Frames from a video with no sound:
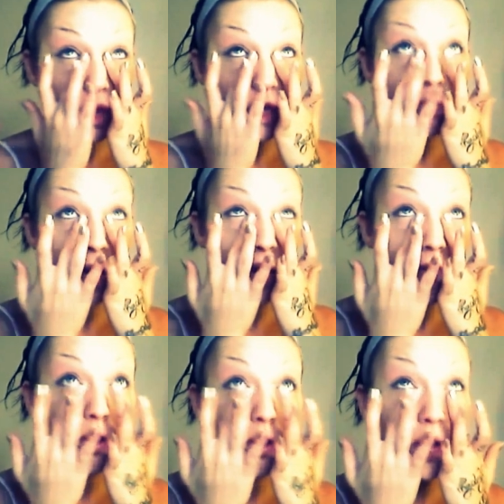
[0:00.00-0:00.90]
it's better
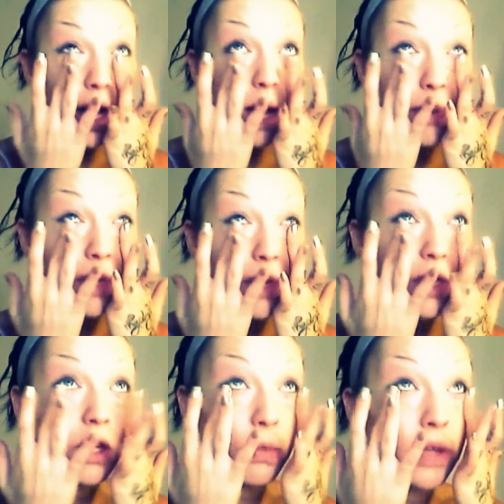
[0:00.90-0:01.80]
if you look up because
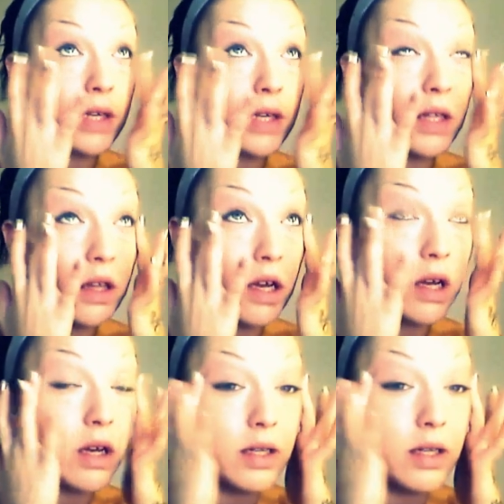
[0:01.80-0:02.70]
then you're pressing the
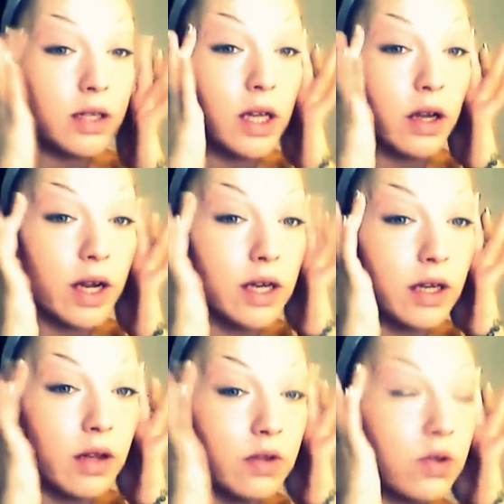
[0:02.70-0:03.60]
concealer into
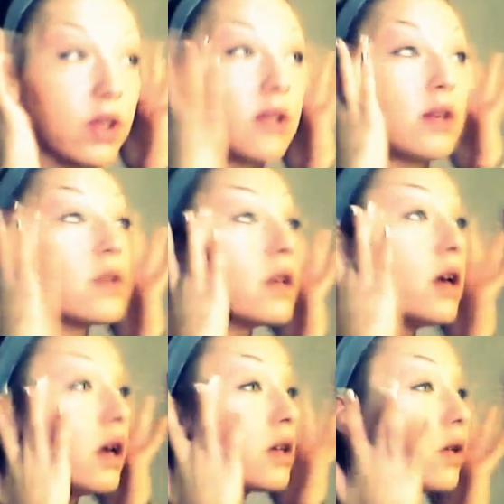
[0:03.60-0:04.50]
those creases
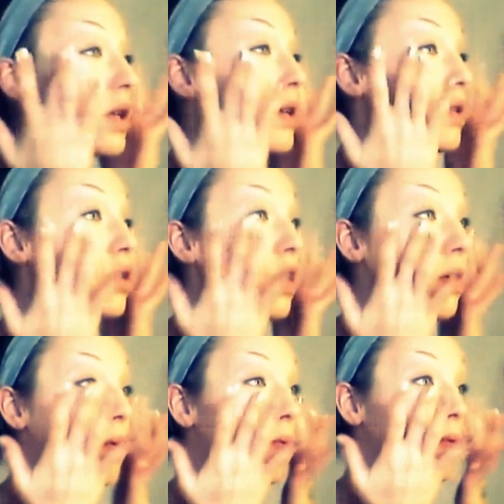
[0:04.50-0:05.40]
so it doesn't show,
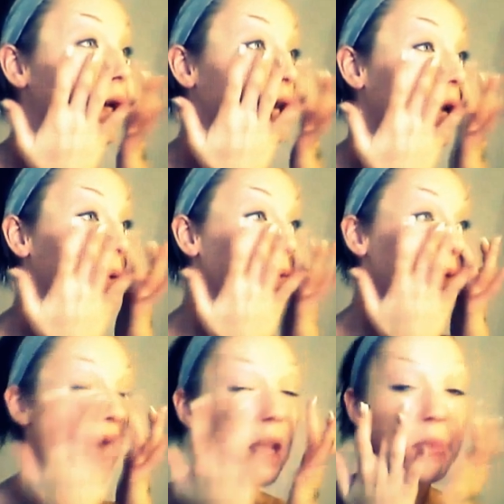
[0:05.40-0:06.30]
really.
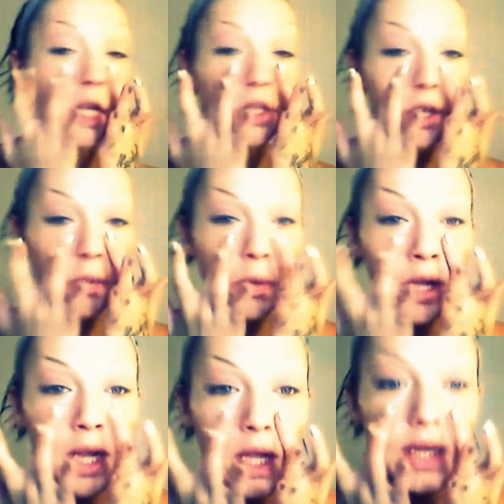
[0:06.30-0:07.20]
And make sure you're
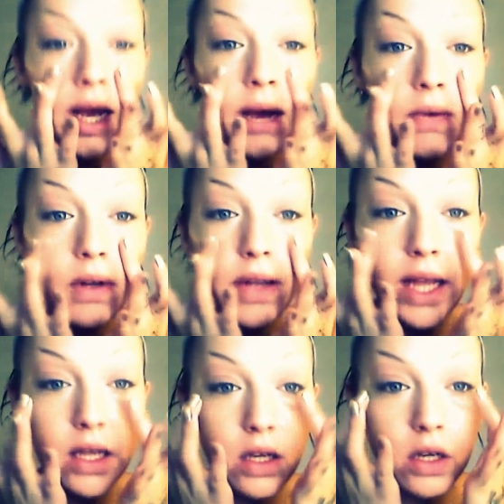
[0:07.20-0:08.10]
bringing it down.
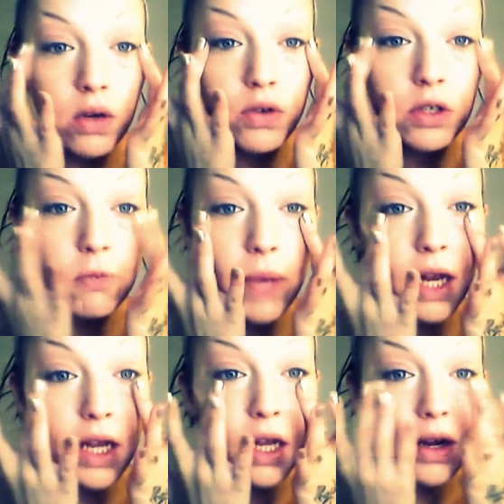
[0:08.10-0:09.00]
Like, don't just
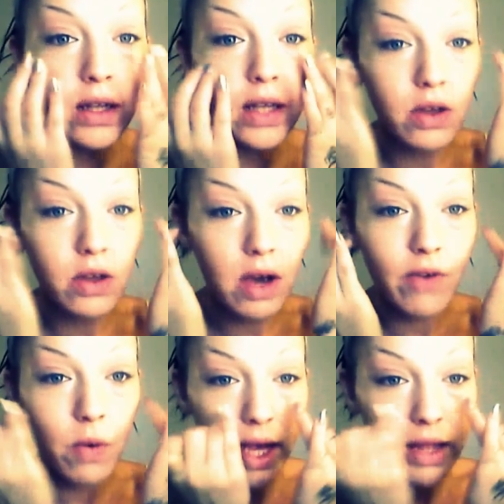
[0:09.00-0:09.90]
pat it here and then you'll have
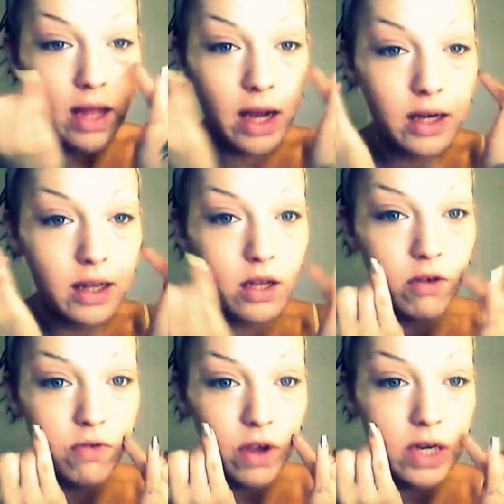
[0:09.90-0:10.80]
a white line and then
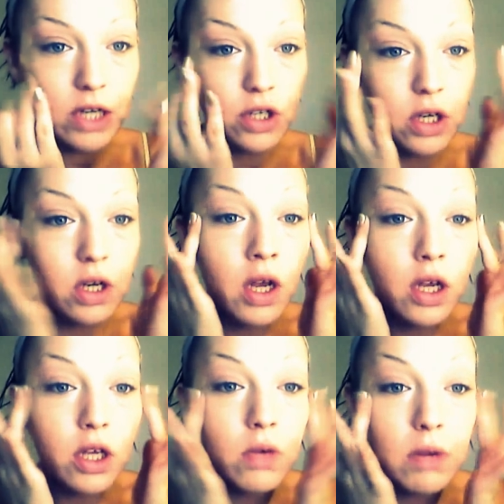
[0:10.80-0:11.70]
your foundation.
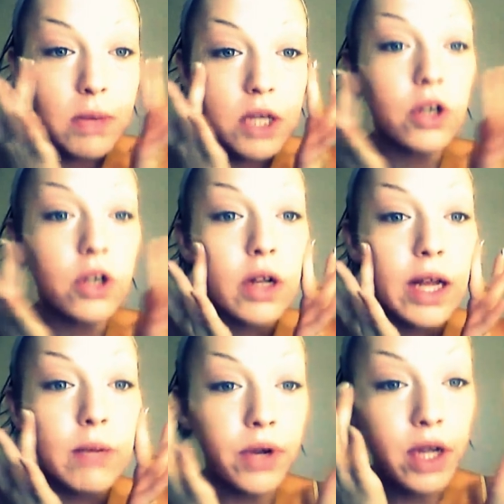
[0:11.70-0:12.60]
You want to make sure you're,
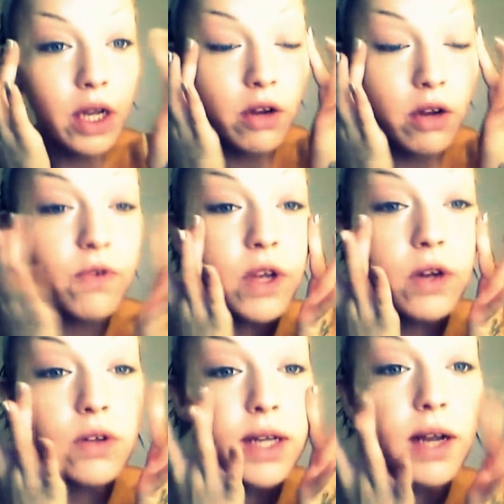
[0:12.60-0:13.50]
like, bringing your
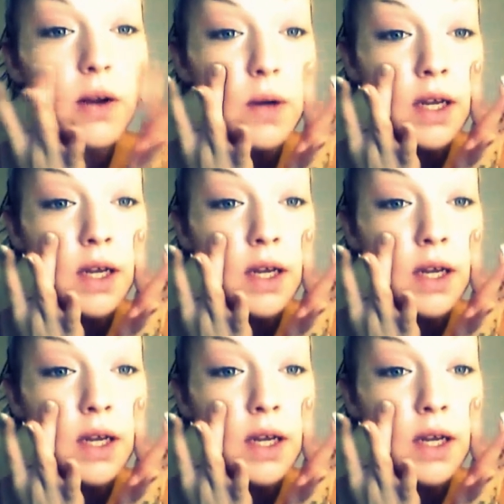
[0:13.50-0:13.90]
fingers down